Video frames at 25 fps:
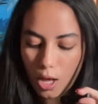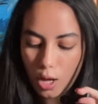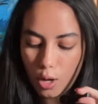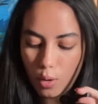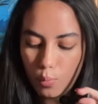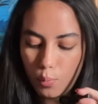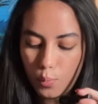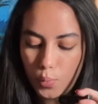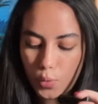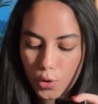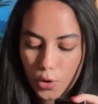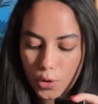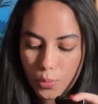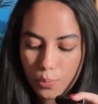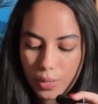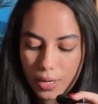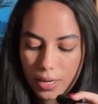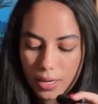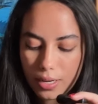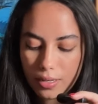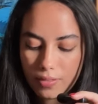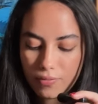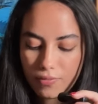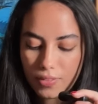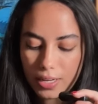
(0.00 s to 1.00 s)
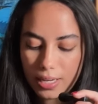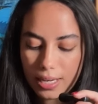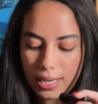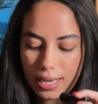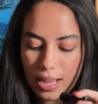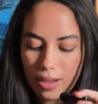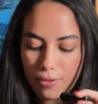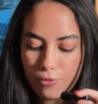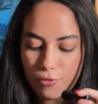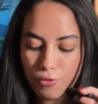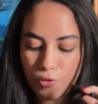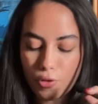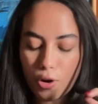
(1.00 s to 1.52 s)
bourbon
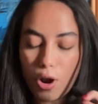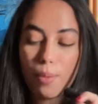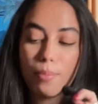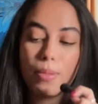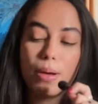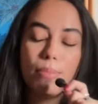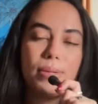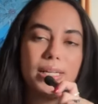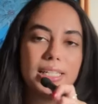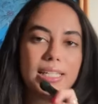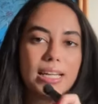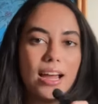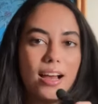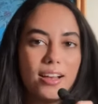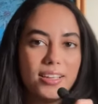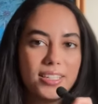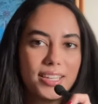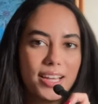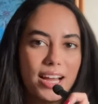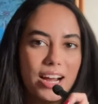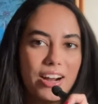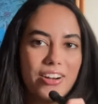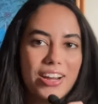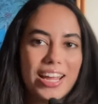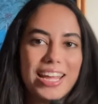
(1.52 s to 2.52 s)
vanilla from Madagascar,